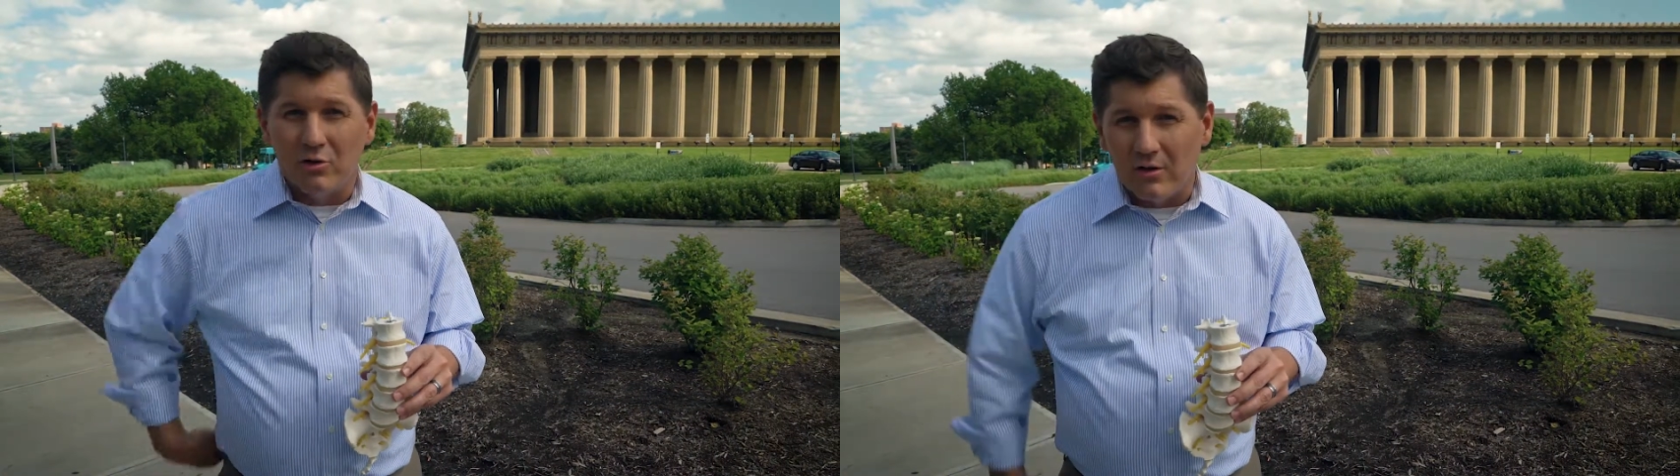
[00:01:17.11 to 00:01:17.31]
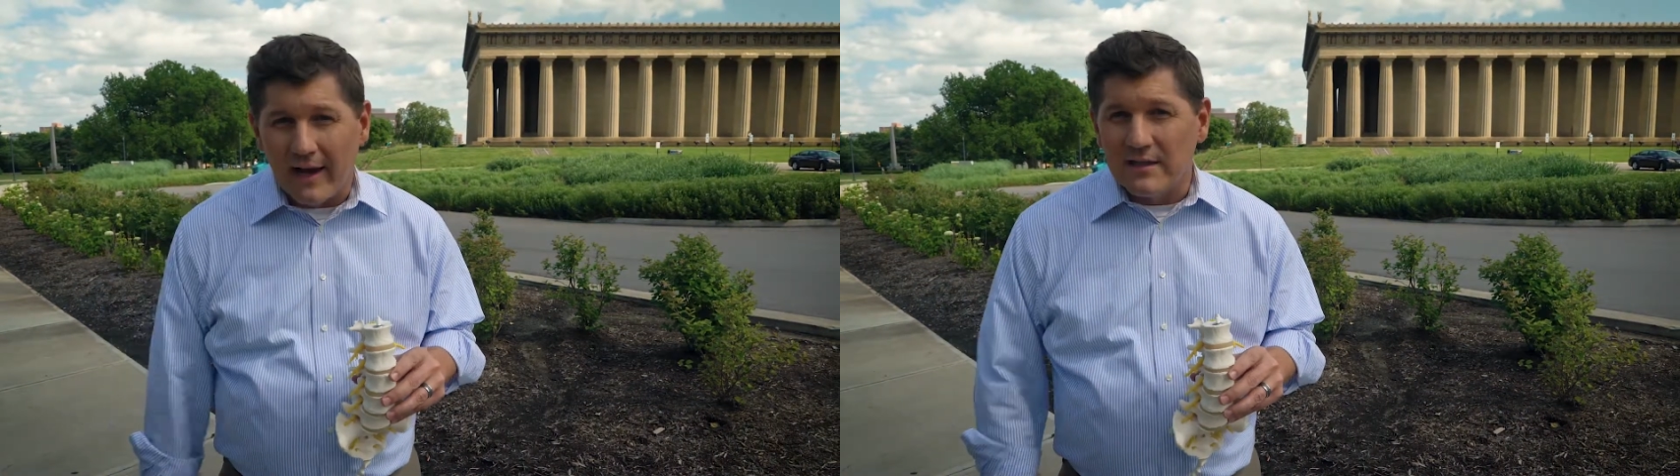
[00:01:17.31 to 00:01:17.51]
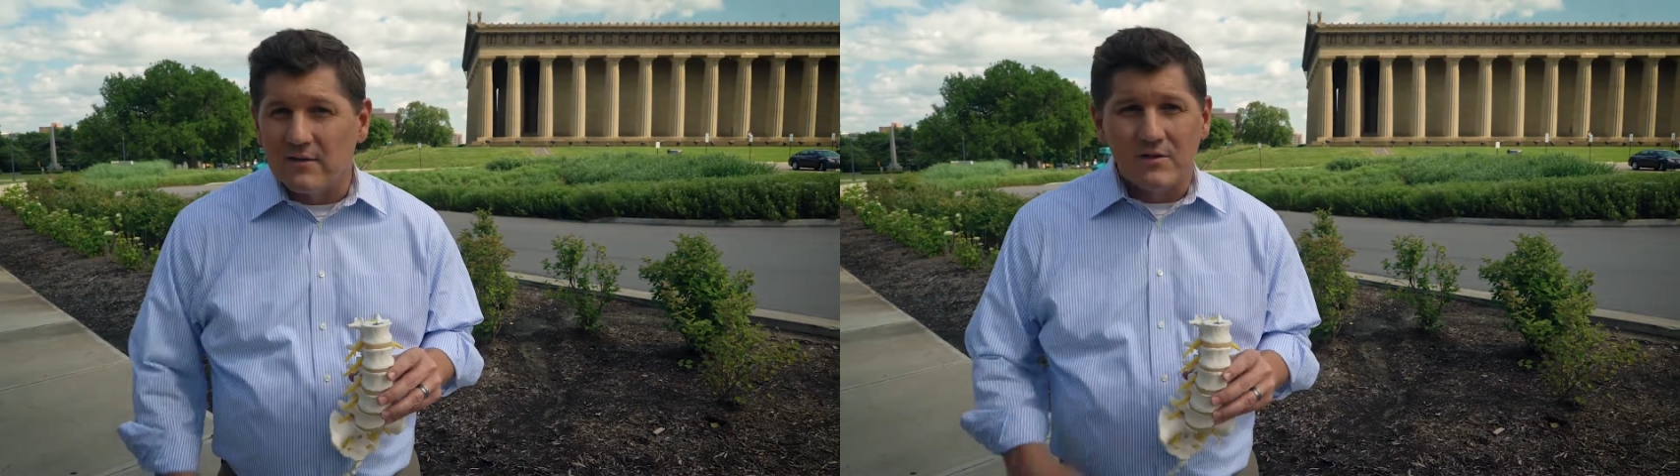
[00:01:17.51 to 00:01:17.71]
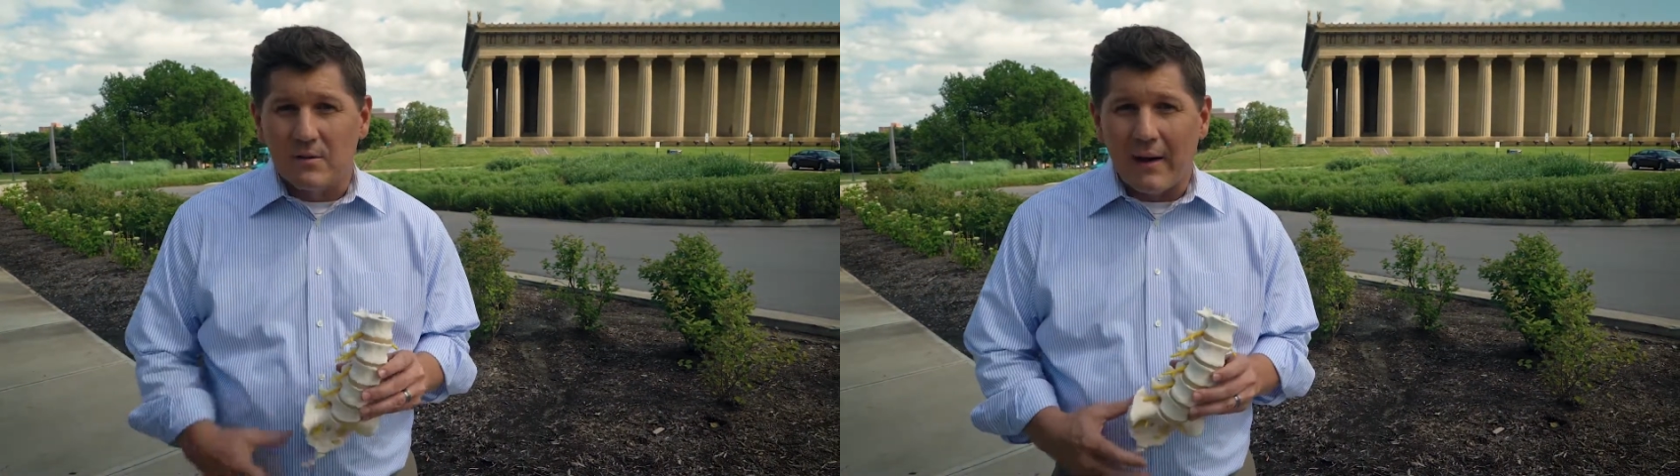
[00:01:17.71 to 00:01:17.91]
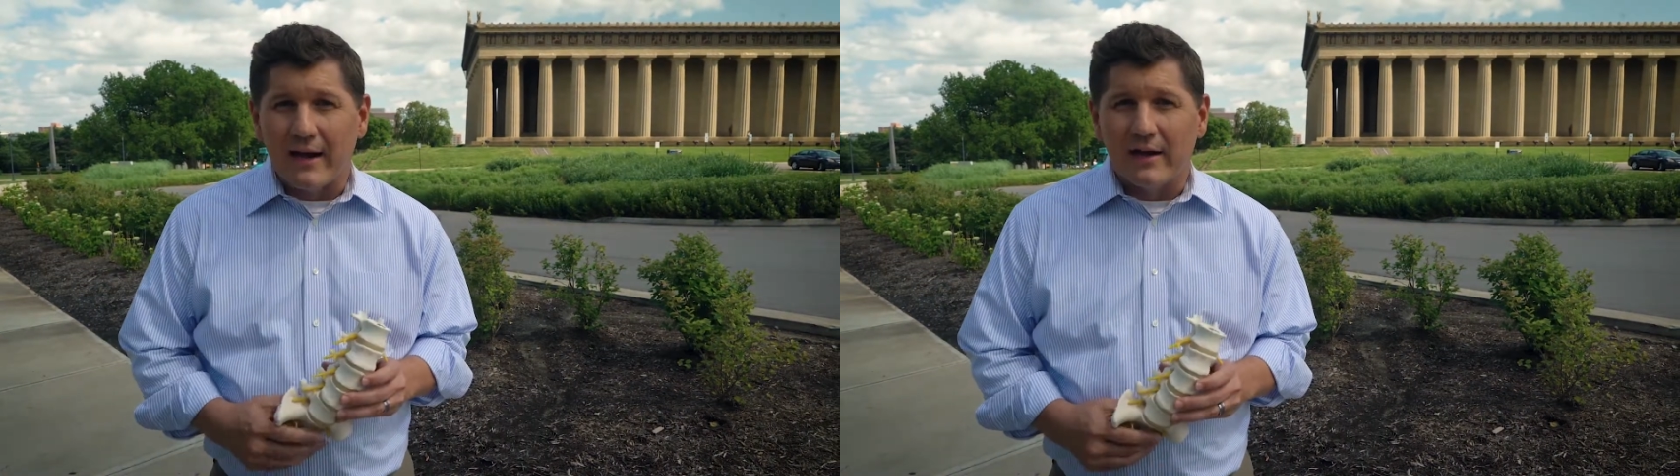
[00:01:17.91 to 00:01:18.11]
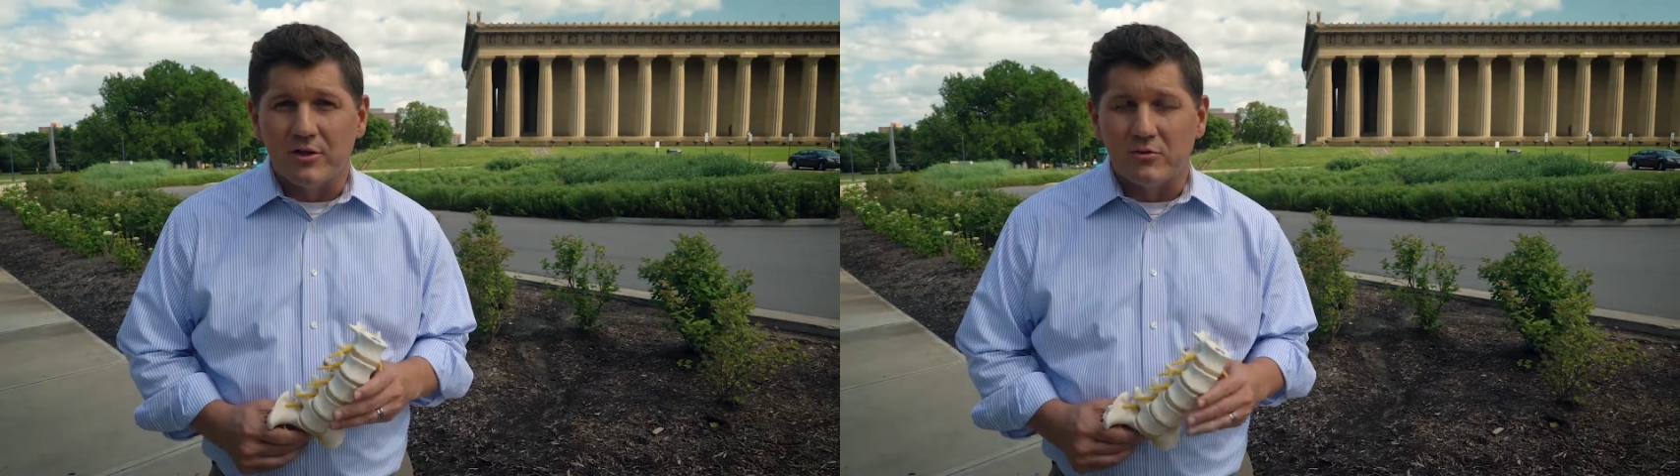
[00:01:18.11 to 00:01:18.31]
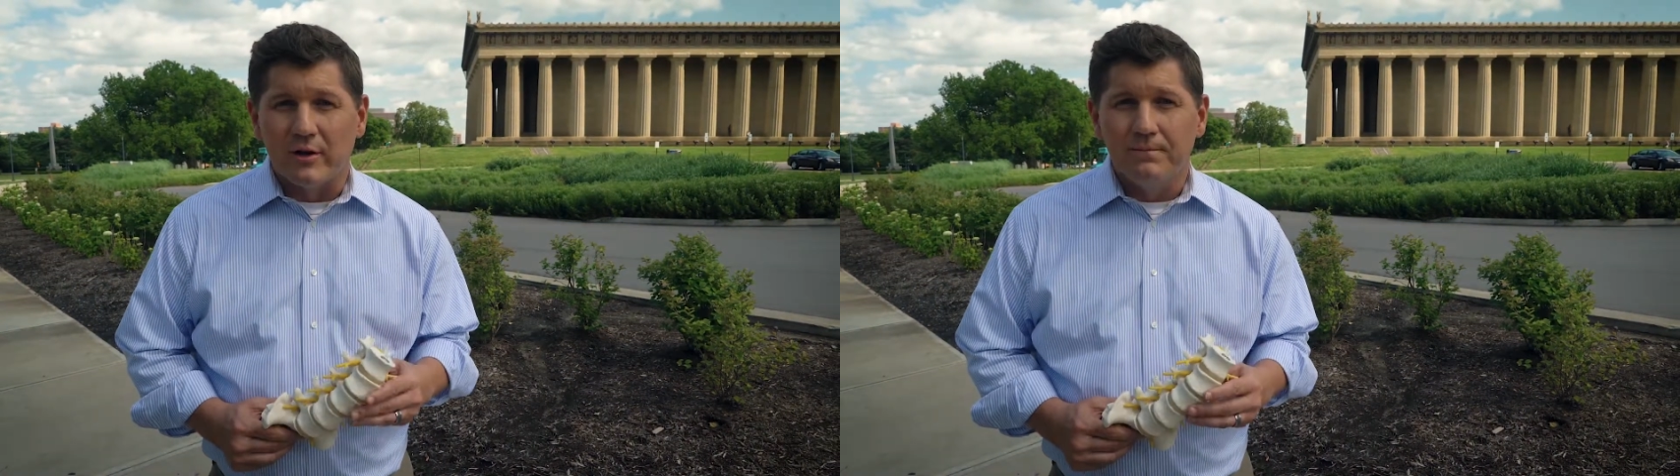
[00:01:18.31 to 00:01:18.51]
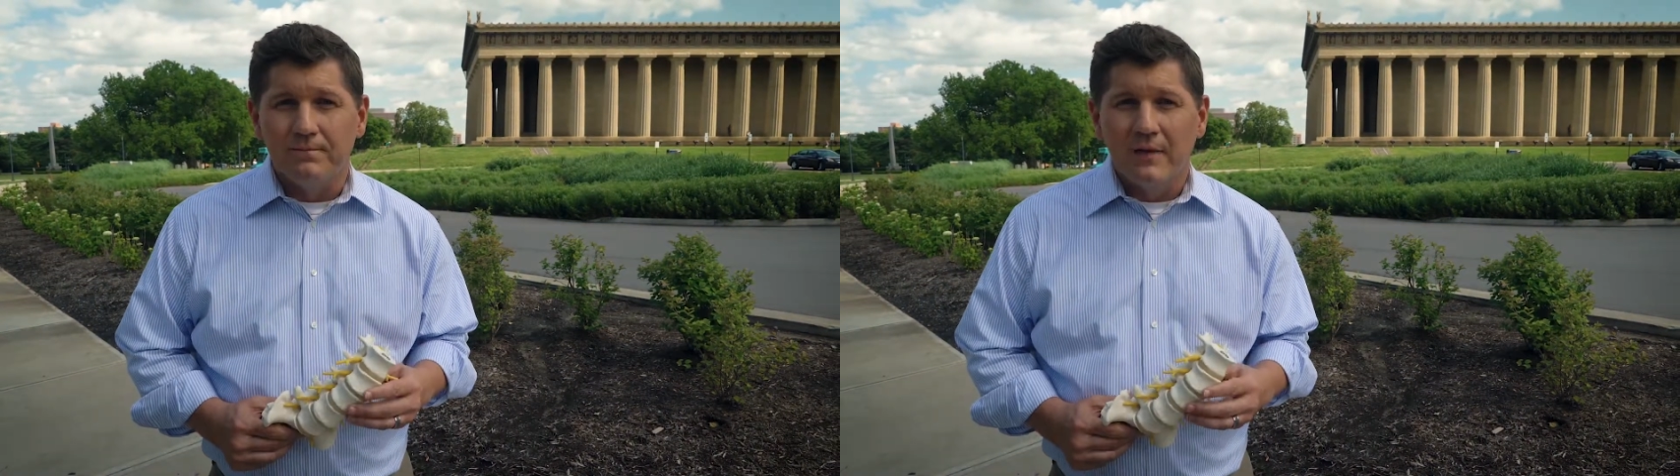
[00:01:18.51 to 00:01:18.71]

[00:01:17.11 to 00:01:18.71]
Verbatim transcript: your legs if it's a back injury.